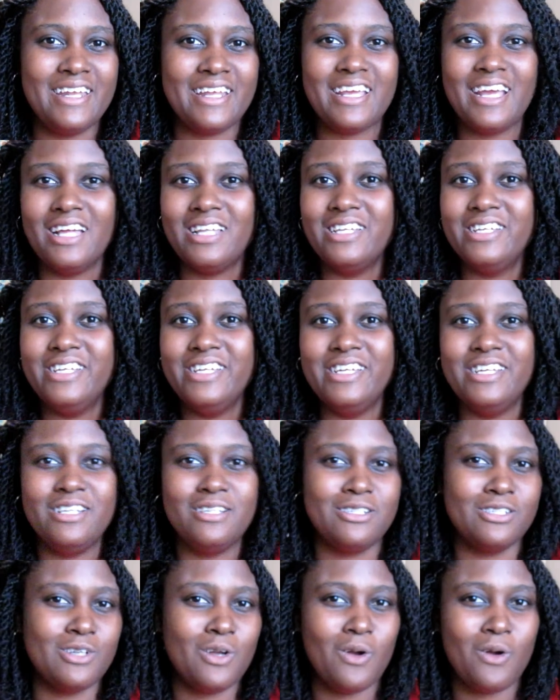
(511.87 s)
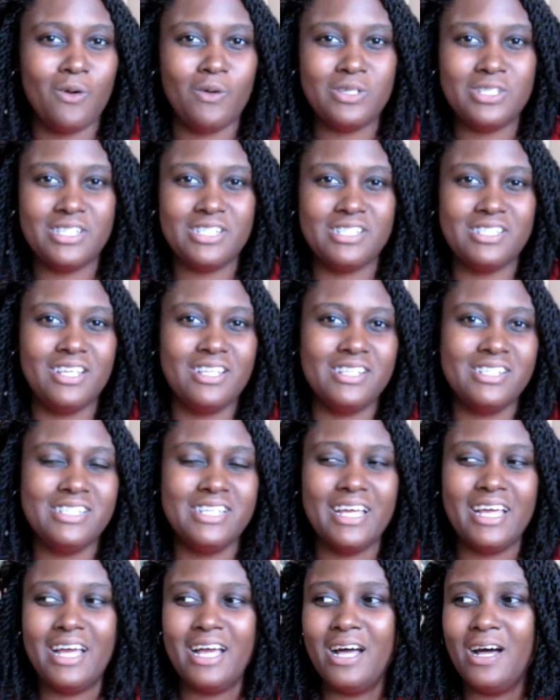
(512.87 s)
and Khalid was going to this other
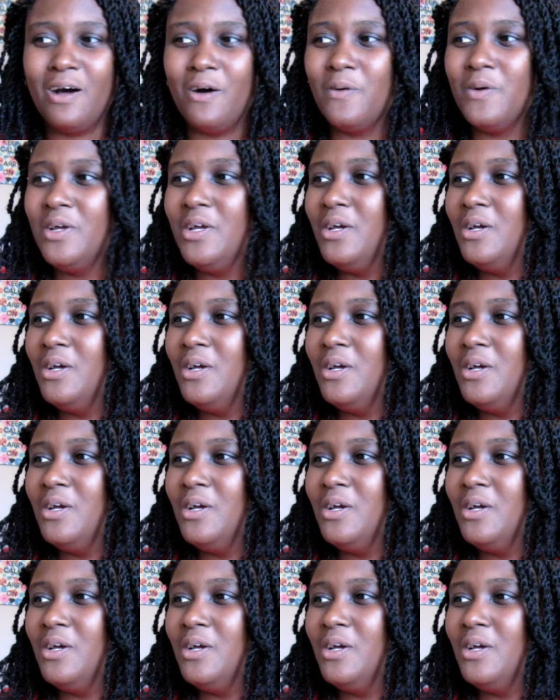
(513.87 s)
town.